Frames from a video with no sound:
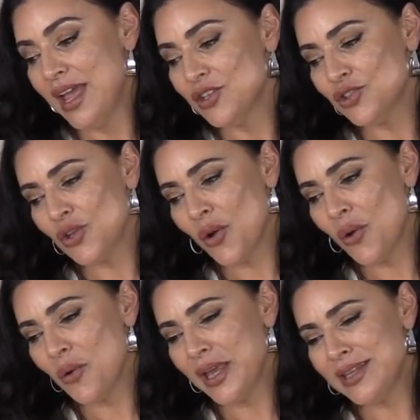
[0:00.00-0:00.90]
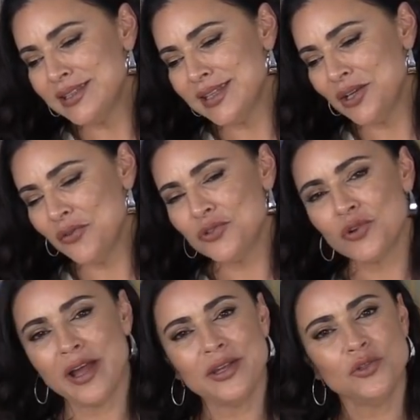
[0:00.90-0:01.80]
So instead of
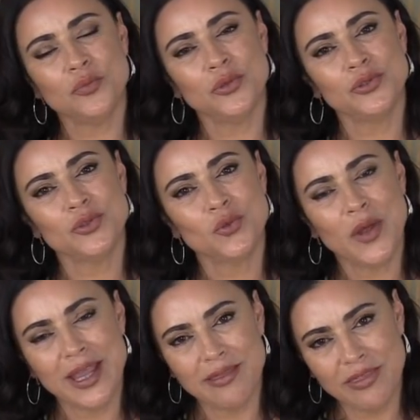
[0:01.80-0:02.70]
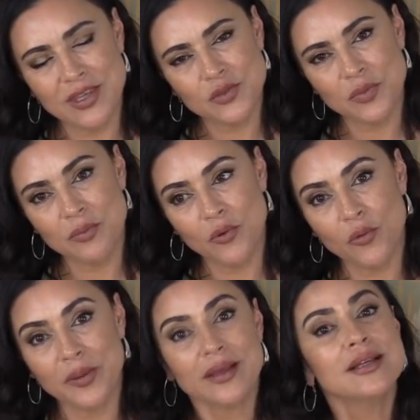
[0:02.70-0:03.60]
trying to persuade these people,
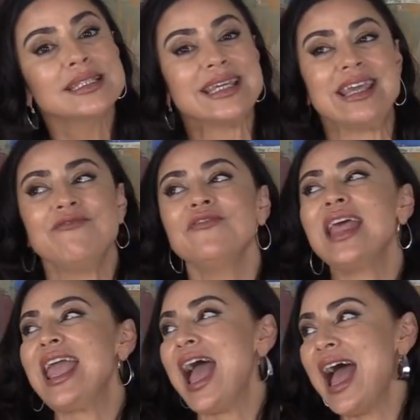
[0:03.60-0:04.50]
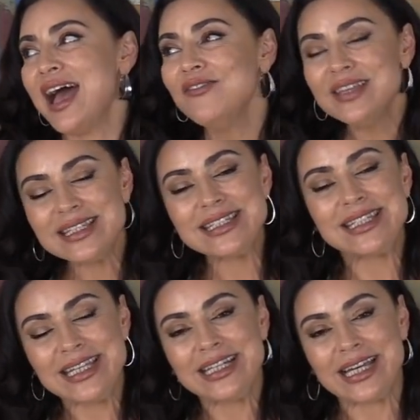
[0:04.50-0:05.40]
because if they haven't
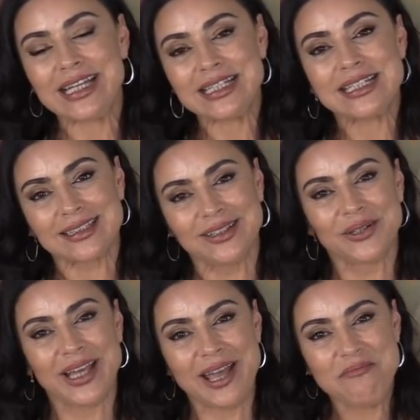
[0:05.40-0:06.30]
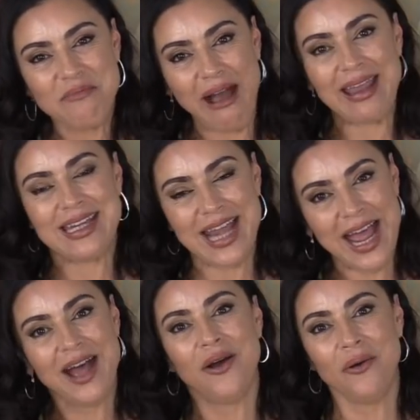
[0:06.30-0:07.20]
seen it, okay, by
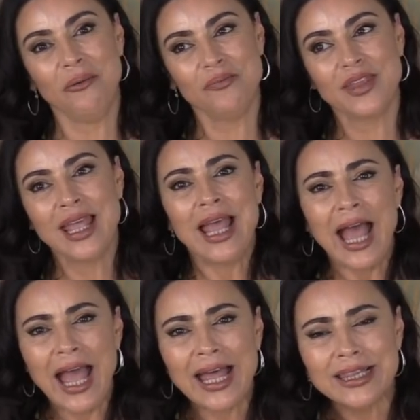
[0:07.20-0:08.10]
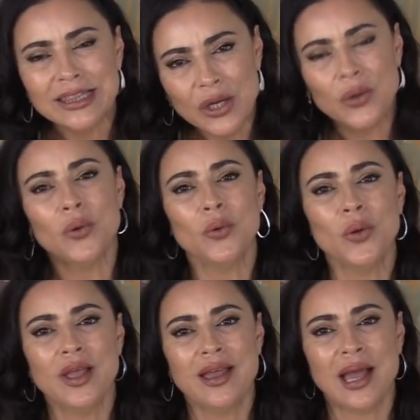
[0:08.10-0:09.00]
now,
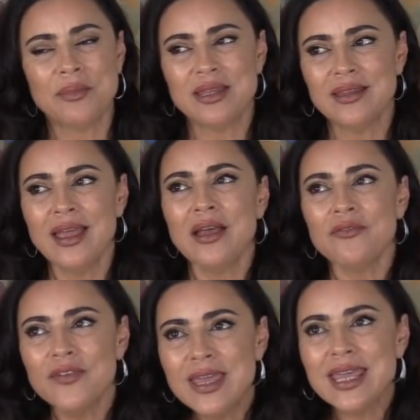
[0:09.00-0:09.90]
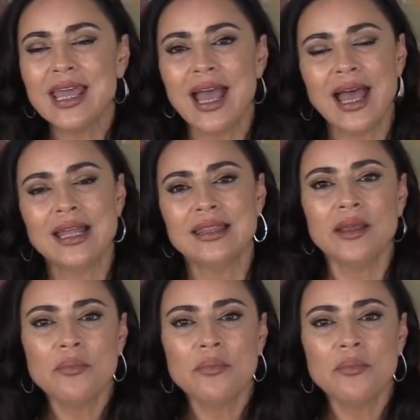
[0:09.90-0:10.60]
hello, I mean, we had the